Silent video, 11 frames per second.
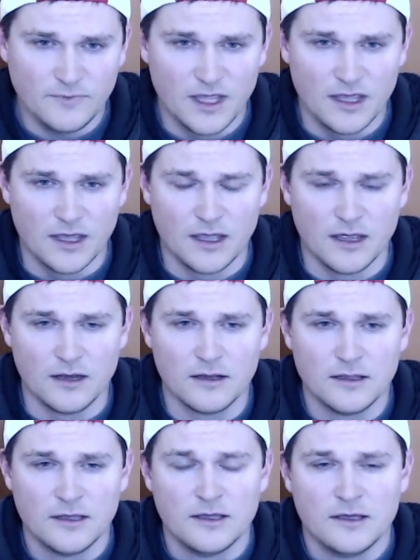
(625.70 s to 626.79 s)

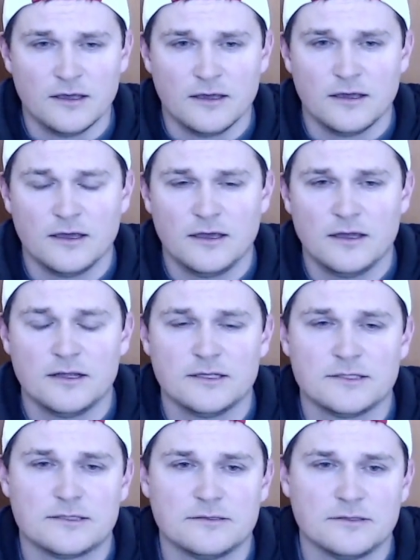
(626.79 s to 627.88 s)
And it
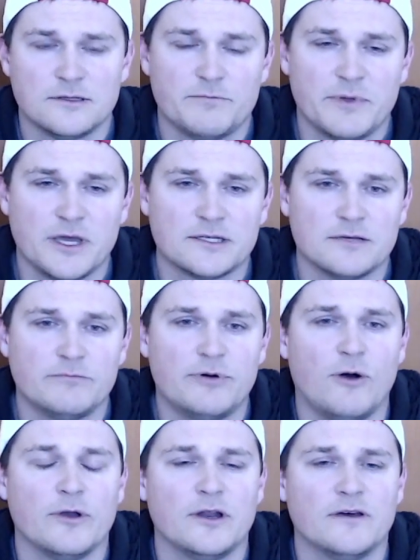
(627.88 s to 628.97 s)
is the biggest
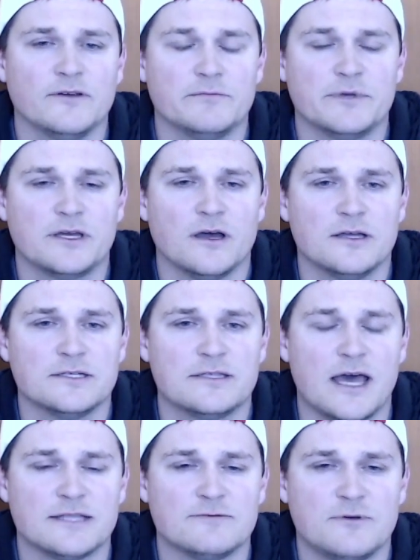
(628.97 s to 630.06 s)
component of it because
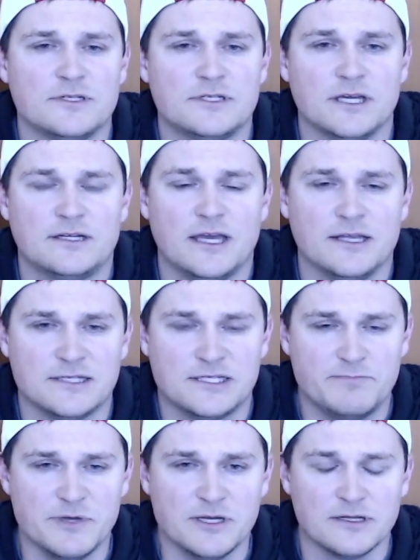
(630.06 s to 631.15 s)
that's what dictates
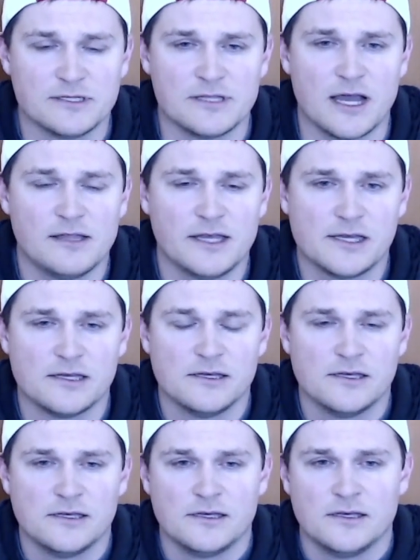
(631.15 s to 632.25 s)
speed. It's not like
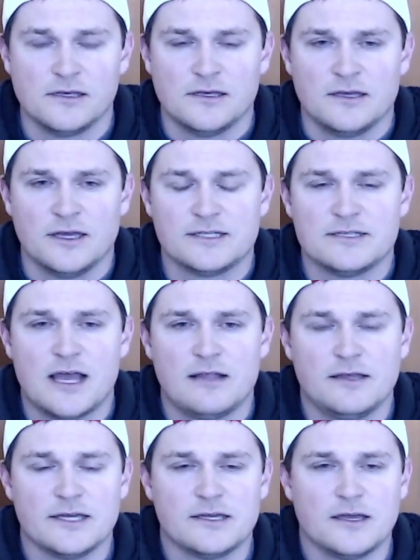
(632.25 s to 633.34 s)
it's not
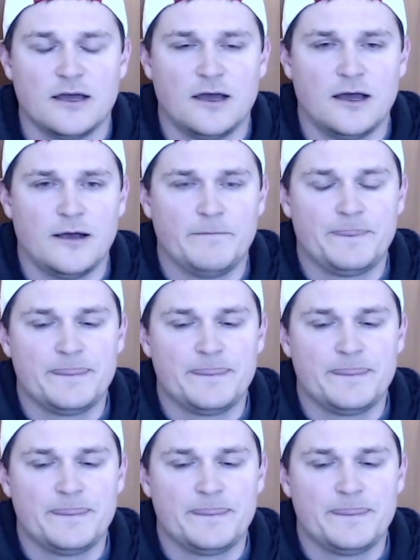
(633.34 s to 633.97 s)
like a